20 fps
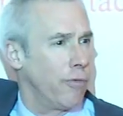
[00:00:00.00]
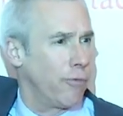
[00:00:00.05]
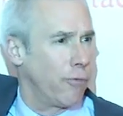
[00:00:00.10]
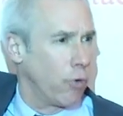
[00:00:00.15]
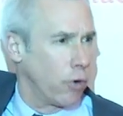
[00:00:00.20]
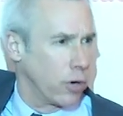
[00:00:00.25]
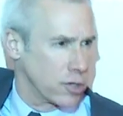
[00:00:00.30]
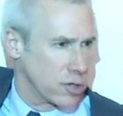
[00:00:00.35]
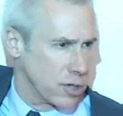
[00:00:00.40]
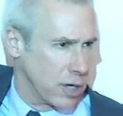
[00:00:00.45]

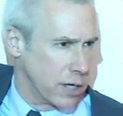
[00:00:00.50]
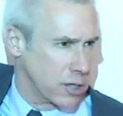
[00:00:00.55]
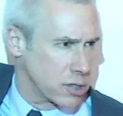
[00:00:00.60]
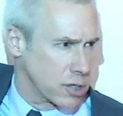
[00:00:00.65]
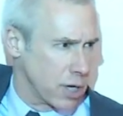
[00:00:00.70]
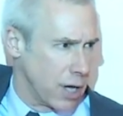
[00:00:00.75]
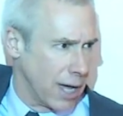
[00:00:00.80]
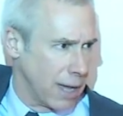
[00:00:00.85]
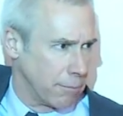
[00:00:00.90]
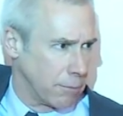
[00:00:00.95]
for such
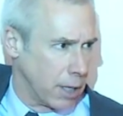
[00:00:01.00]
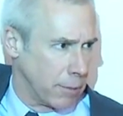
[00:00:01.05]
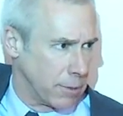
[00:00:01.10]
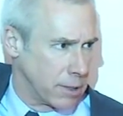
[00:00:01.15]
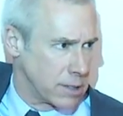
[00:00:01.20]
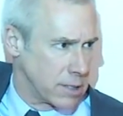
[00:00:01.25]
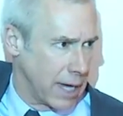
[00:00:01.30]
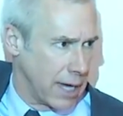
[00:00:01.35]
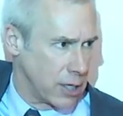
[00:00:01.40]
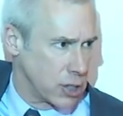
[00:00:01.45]
time
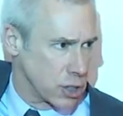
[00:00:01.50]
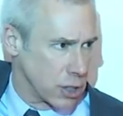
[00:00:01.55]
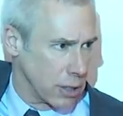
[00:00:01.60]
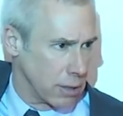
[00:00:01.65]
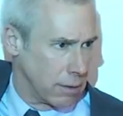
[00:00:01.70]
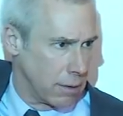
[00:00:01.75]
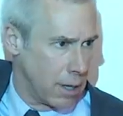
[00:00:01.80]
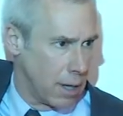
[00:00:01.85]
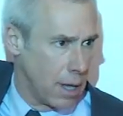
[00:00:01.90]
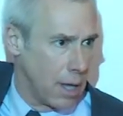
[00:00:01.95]
limitation.
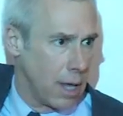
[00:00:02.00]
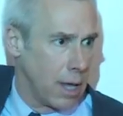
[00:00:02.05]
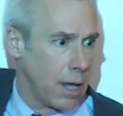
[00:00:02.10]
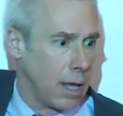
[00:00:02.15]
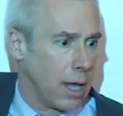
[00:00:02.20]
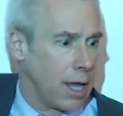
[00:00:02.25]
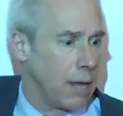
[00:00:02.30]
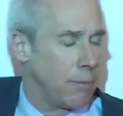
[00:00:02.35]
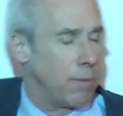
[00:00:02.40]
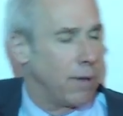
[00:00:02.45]

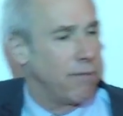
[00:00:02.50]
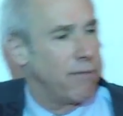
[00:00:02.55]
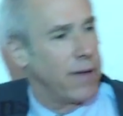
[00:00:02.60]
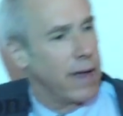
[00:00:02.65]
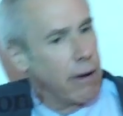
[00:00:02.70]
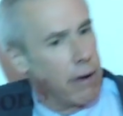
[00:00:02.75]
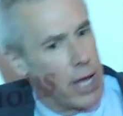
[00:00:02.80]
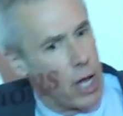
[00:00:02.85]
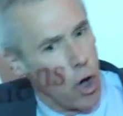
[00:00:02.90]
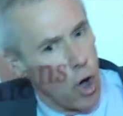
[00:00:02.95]
It'd be
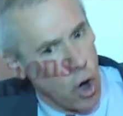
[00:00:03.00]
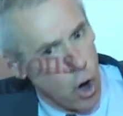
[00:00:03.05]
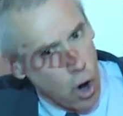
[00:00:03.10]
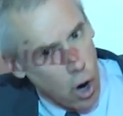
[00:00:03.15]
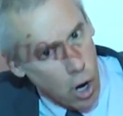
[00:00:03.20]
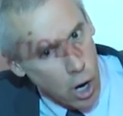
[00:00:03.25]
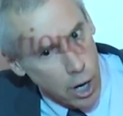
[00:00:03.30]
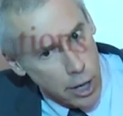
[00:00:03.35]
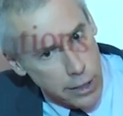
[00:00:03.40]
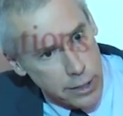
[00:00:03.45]
very
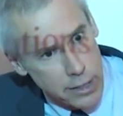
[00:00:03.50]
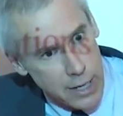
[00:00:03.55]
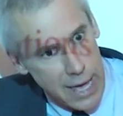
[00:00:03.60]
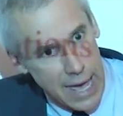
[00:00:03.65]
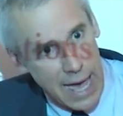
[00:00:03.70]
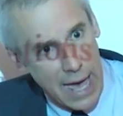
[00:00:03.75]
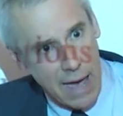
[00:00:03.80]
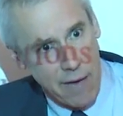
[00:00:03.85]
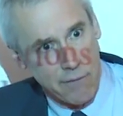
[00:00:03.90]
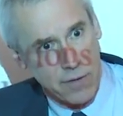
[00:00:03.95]
hard to
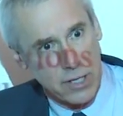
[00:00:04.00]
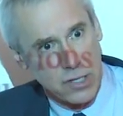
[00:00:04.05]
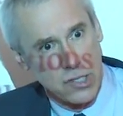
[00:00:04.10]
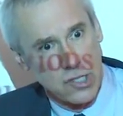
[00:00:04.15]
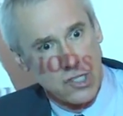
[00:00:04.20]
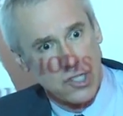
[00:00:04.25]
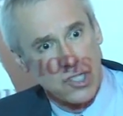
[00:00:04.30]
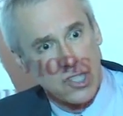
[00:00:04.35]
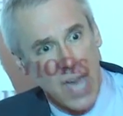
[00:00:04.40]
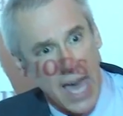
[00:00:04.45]
have a
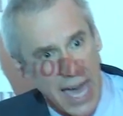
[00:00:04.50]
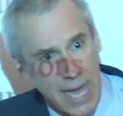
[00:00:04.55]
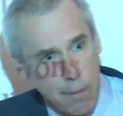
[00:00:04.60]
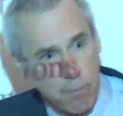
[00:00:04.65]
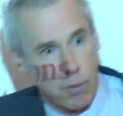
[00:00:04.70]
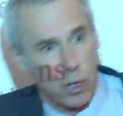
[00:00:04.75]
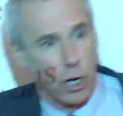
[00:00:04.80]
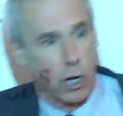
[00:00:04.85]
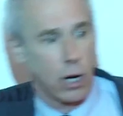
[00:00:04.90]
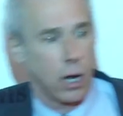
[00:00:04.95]

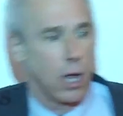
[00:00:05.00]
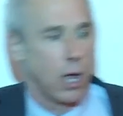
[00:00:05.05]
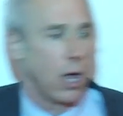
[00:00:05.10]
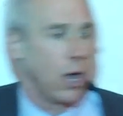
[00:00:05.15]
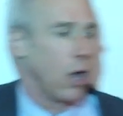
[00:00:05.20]
cyber